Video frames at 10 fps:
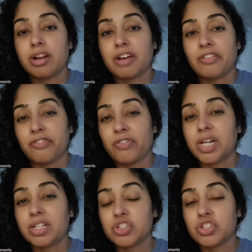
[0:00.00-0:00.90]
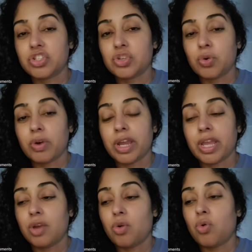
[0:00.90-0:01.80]
a fun
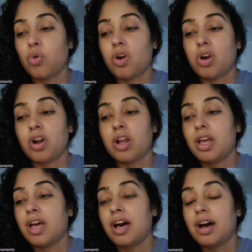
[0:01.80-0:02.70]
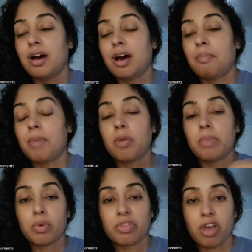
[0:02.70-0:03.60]
story or a, a,
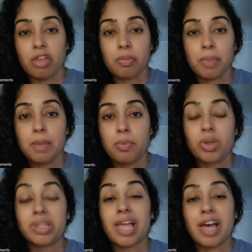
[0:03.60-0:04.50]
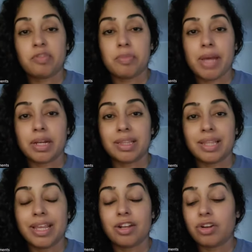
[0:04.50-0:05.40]
moment with other people and laugh about it
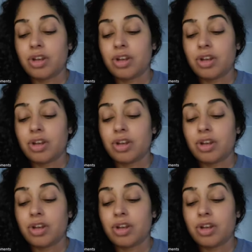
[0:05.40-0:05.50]
later.